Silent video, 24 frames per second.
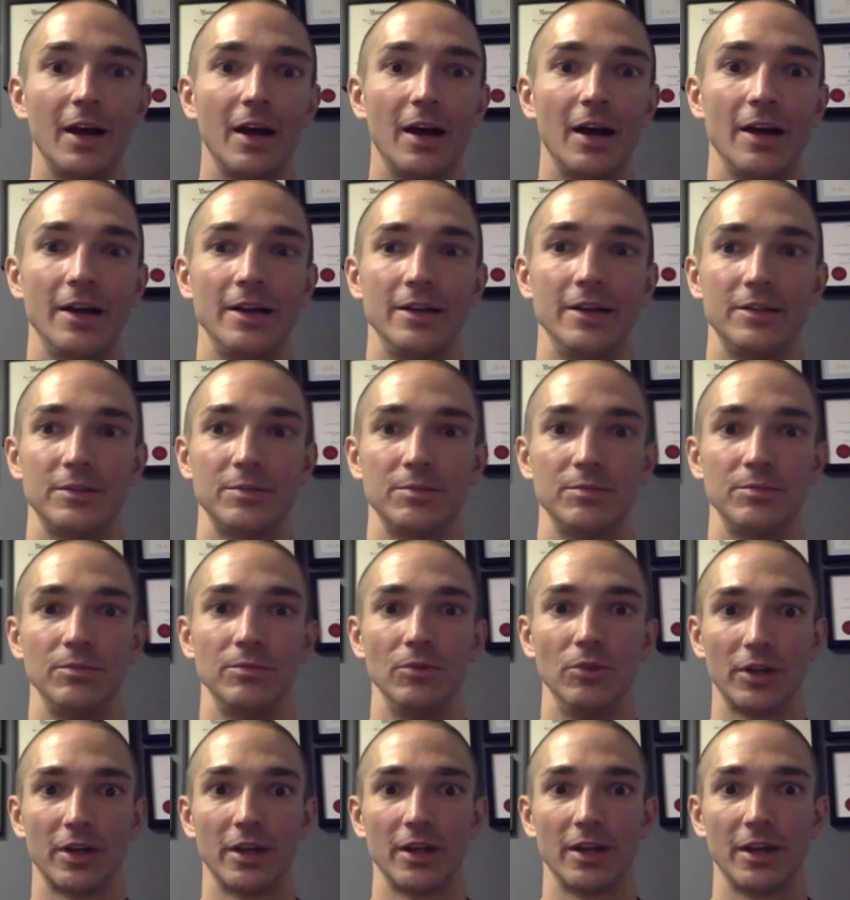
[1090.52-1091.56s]
It's
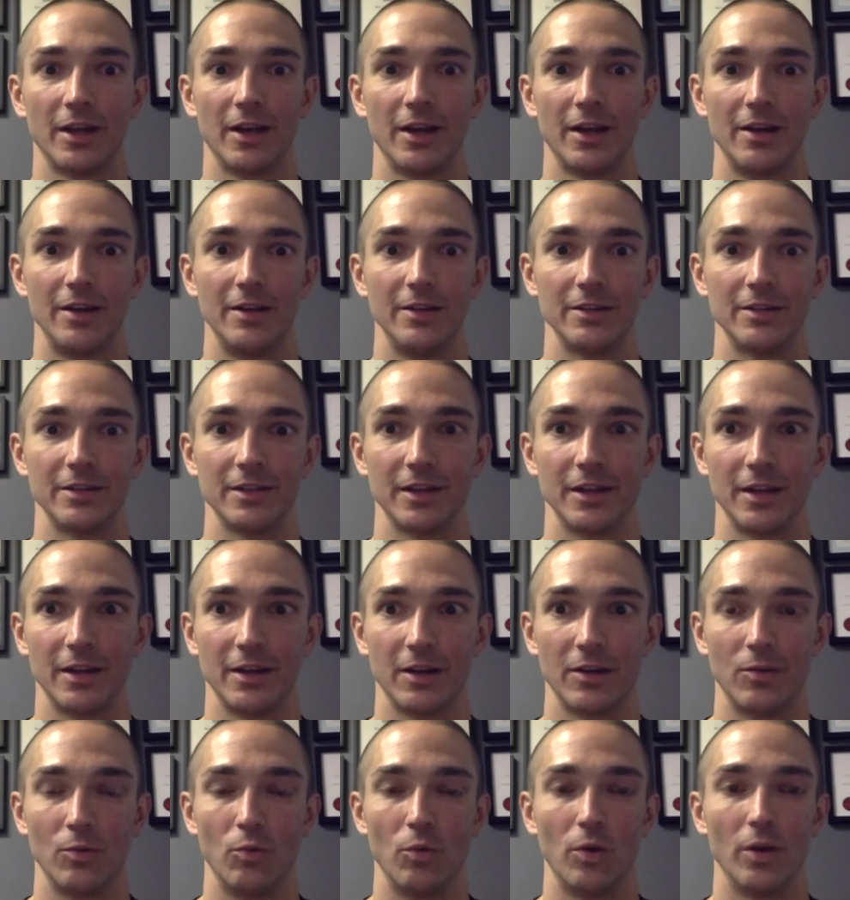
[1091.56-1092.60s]
looking at it as like,
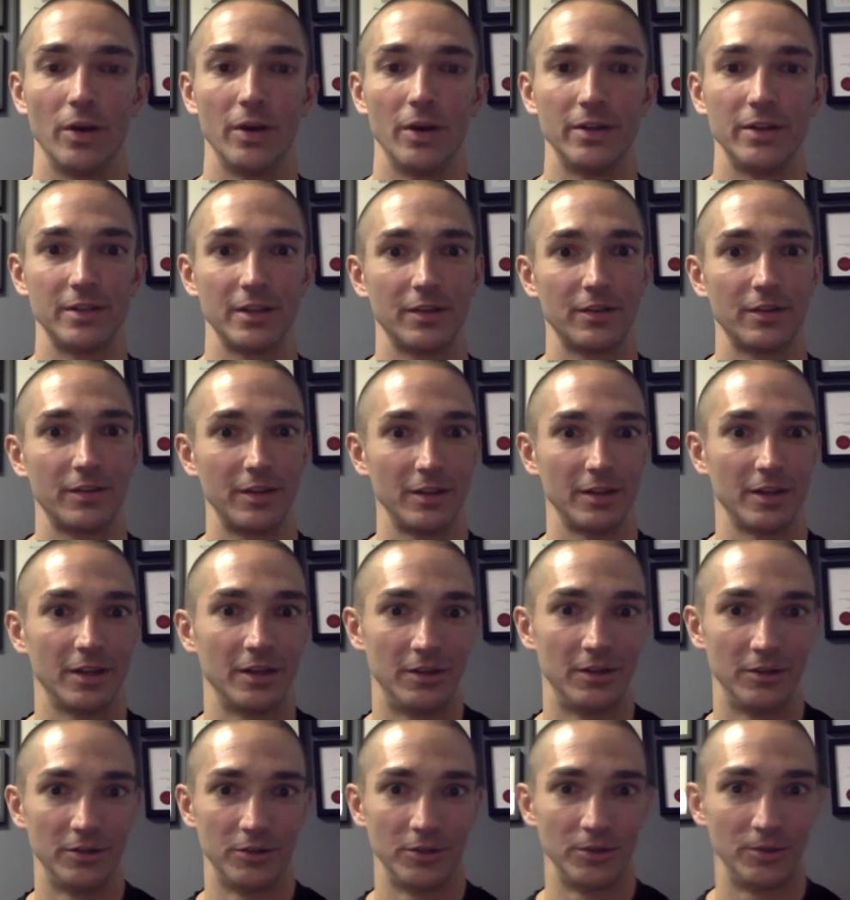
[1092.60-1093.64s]
what is the thing that
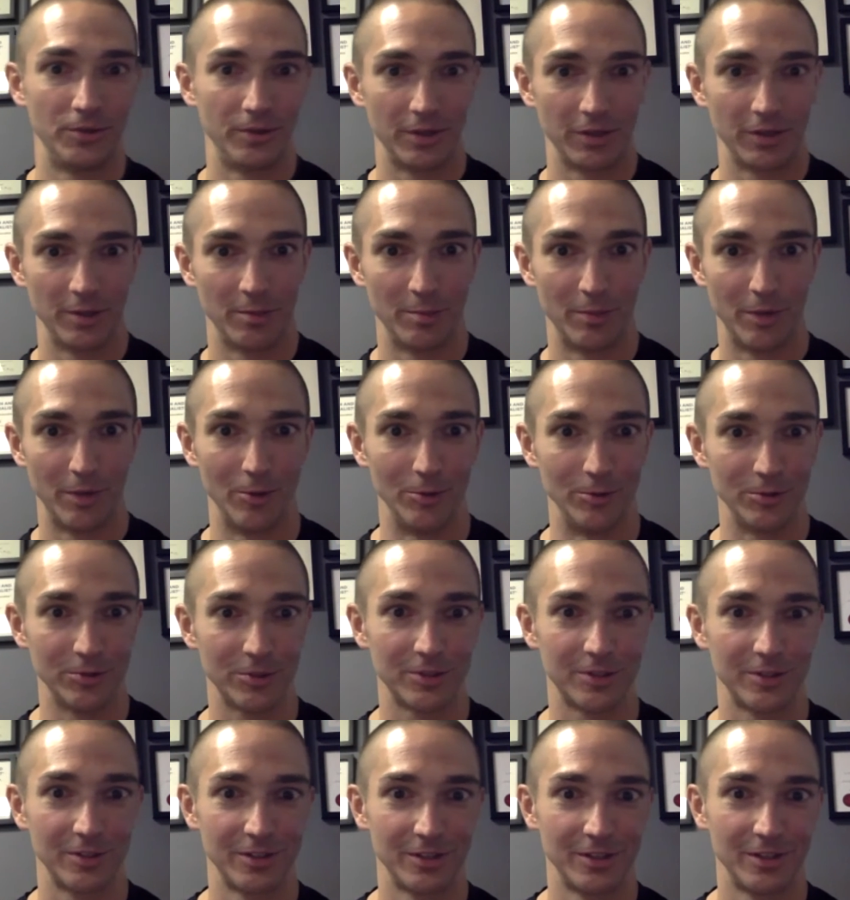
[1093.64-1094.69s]
you're doing the
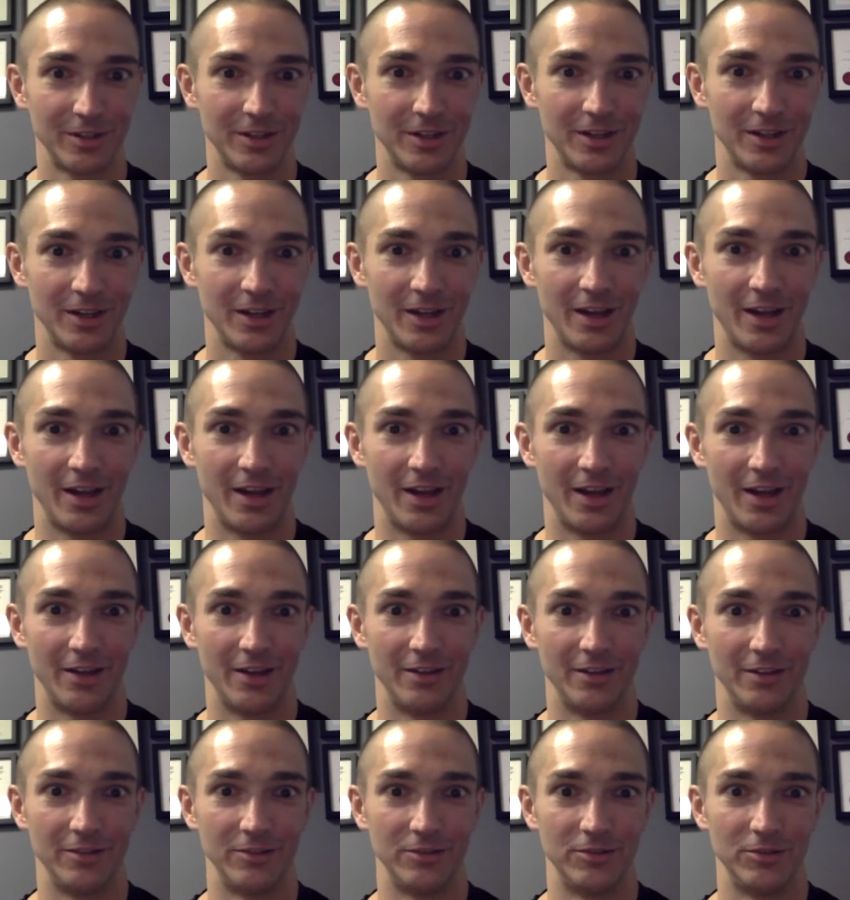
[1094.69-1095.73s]
most,
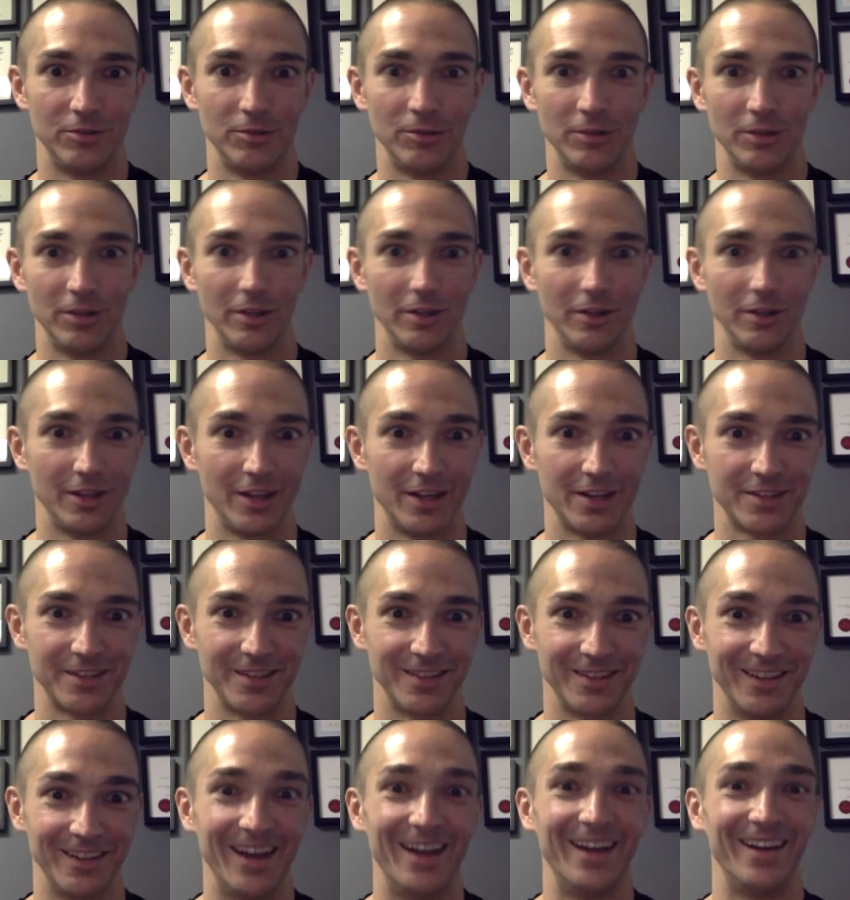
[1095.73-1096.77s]
and do a little less
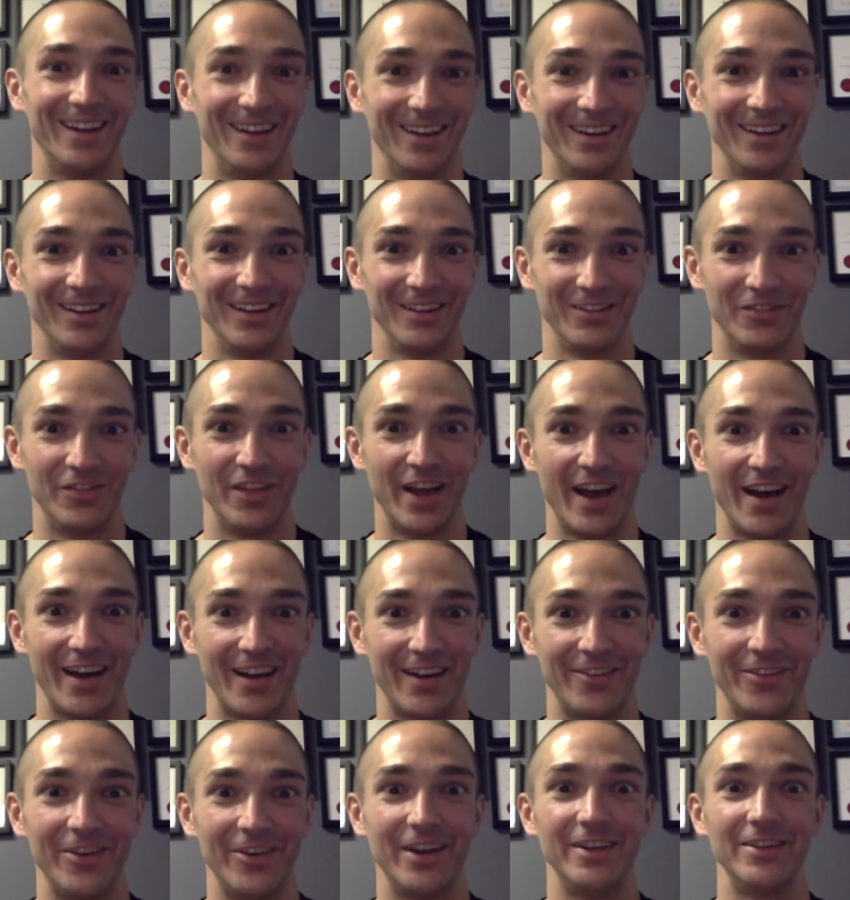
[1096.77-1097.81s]
of that,
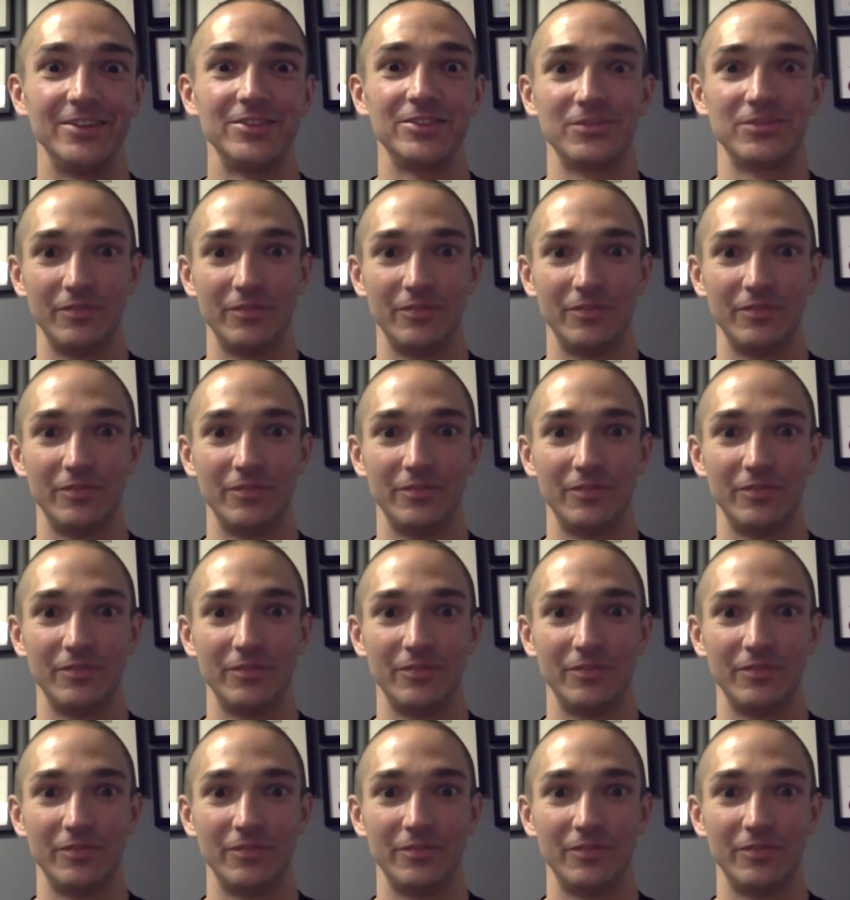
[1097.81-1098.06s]
right?